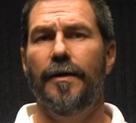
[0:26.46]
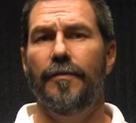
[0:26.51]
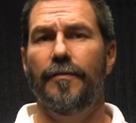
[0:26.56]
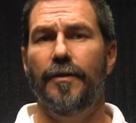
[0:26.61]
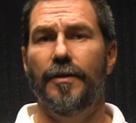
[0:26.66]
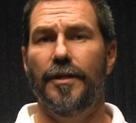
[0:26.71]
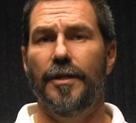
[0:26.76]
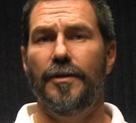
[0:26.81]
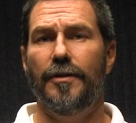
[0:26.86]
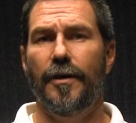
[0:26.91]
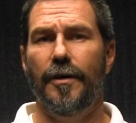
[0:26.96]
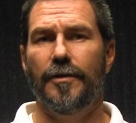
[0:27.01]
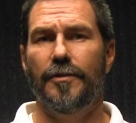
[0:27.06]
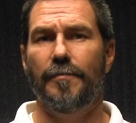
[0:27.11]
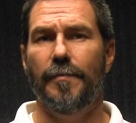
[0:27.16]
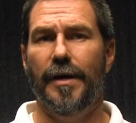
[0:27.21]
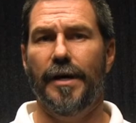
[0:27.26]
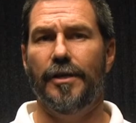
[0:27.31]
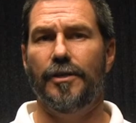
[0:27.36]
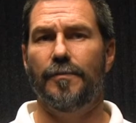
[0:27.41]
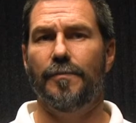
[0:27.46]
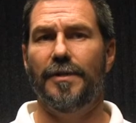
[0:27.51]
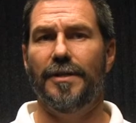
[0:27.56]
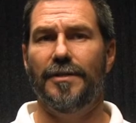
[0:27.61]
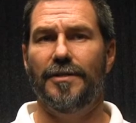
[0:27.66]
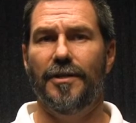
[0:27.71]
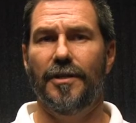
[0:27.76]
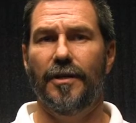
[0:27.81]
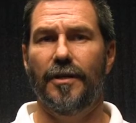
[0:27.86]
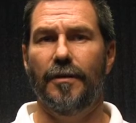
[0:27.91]
The DTOS
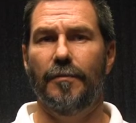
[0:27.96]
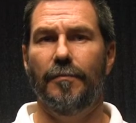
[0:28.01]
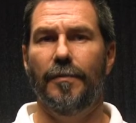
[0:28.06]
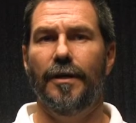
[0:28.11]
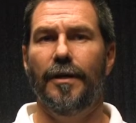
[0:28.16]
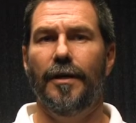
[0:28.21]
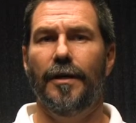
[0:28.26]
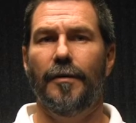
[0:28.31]
management team